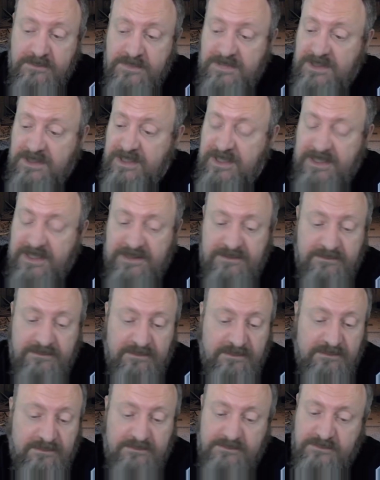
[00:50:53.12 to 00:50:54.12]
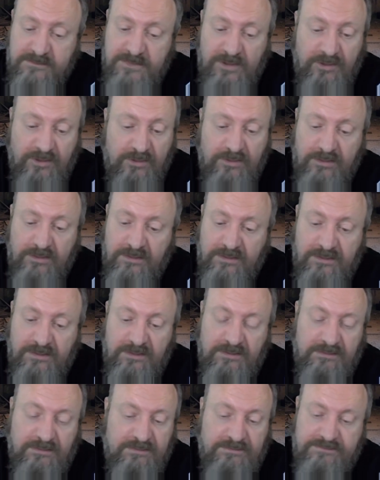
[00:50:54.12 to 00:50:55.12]
Again,
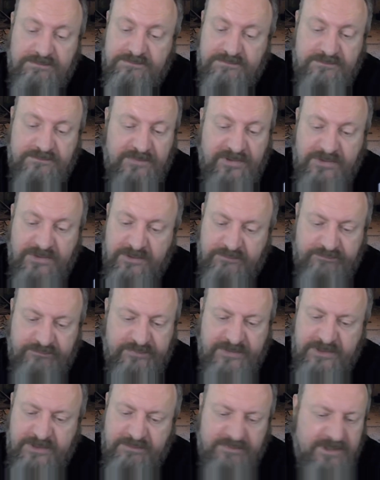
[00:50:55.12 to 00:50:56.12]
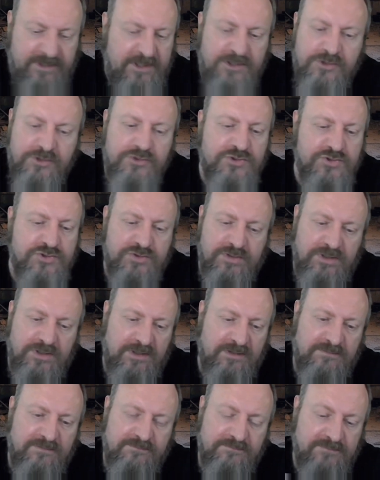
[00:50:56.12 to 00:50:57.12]
all the
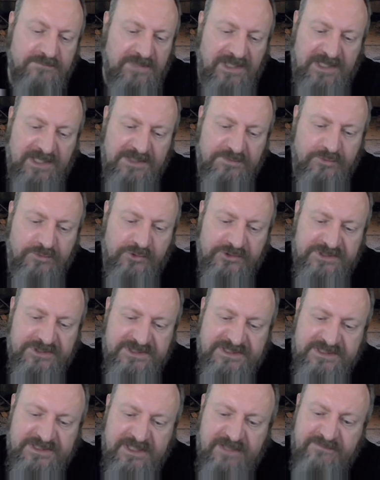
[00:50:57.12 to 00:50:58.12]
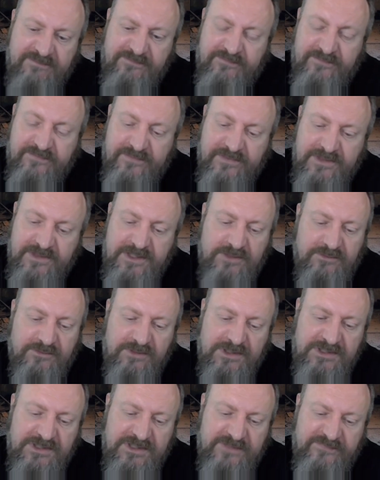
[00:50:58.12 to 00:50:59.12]
usual light mortar stuff. The
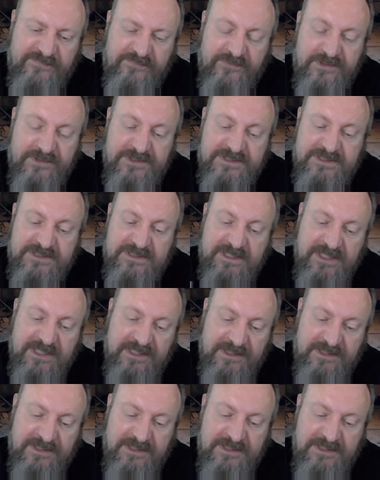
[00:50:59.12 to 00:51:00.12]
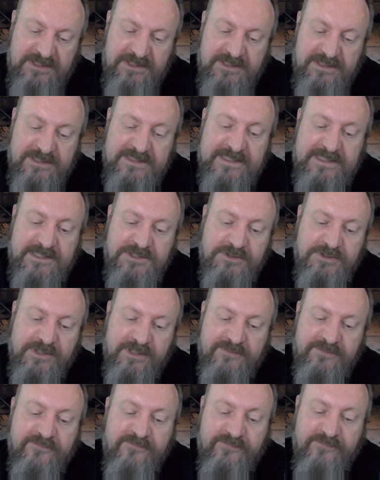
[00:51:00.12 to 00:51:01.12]
only difference is that you
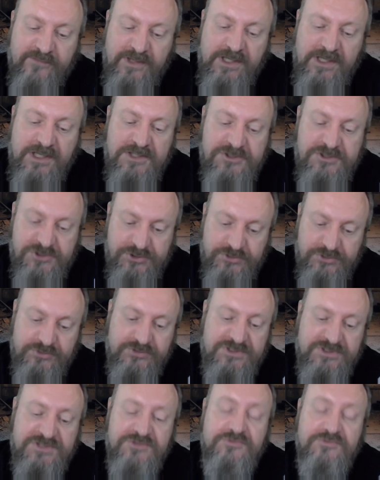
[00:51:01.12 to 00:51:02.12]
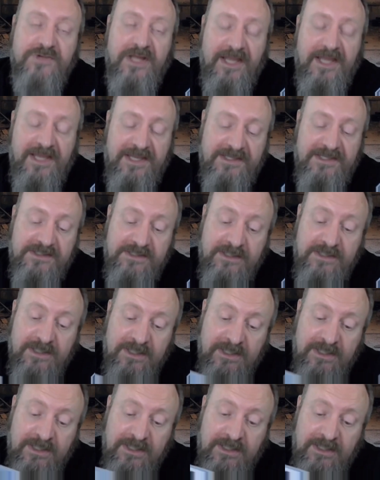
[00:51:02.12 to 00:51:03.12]
can freely choose to add
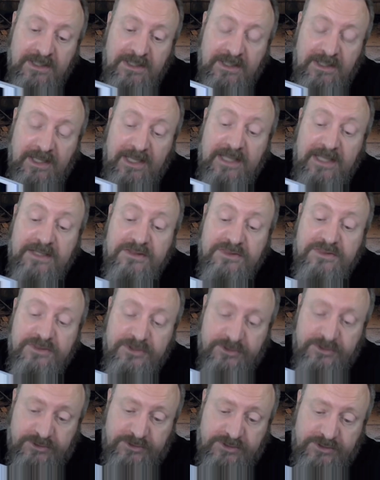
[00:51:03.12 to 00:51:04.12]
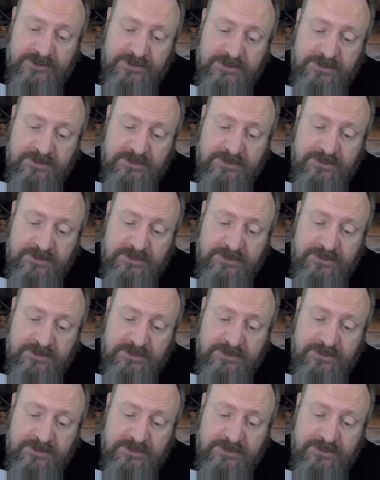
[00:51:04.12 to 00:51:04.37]
a third